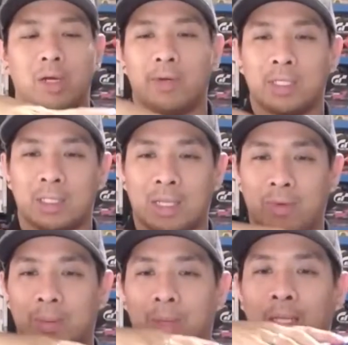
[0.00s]
reason that
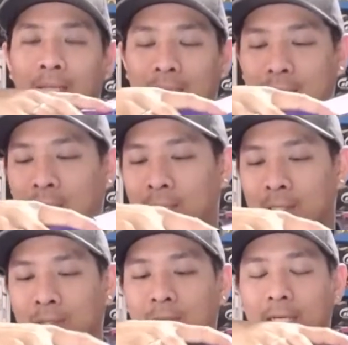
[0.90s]
we bought this
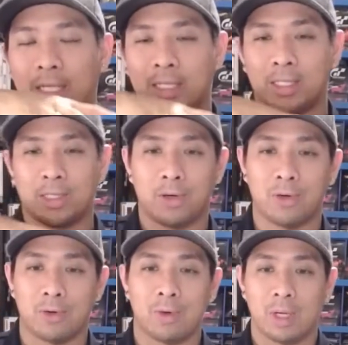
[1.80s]
console is
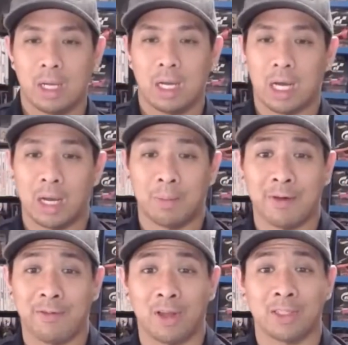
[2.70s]
so
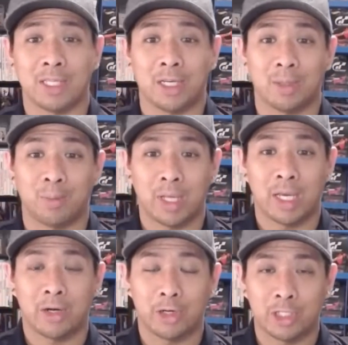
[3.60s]
my fiance could
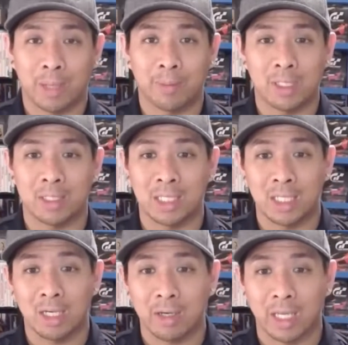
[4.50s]
play her Japanese
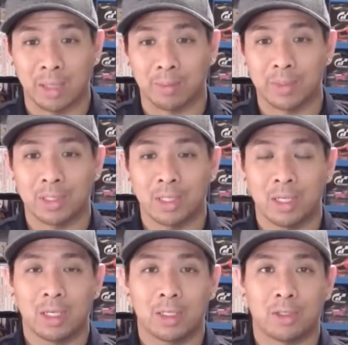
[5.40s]
DDR games.
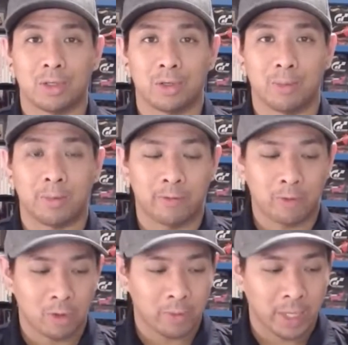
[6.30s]
So
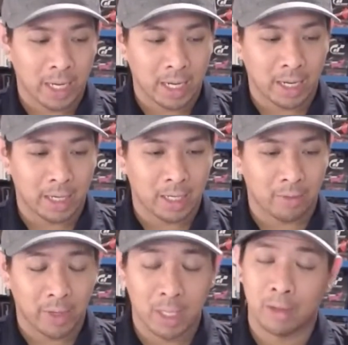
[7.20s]
before, we had a
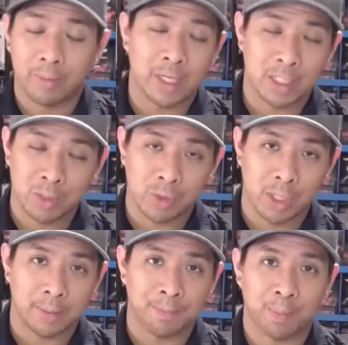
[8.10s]
regular
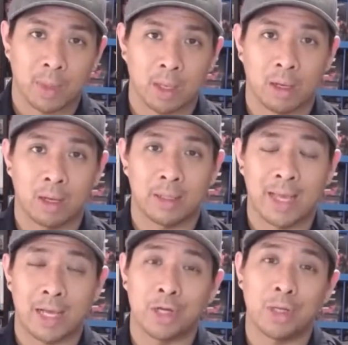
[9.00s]
PS1
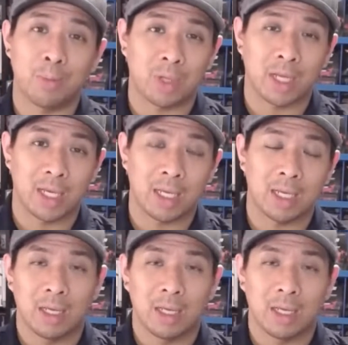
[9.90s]
that could play